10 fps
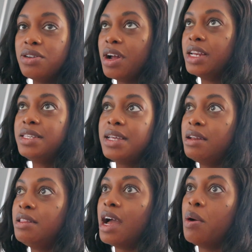I
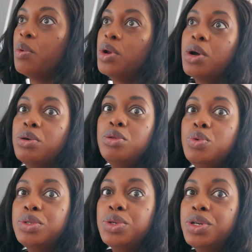decided that we're not gonna
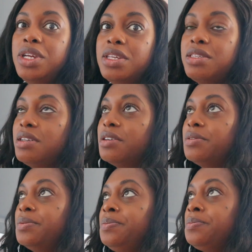do a turkey this year.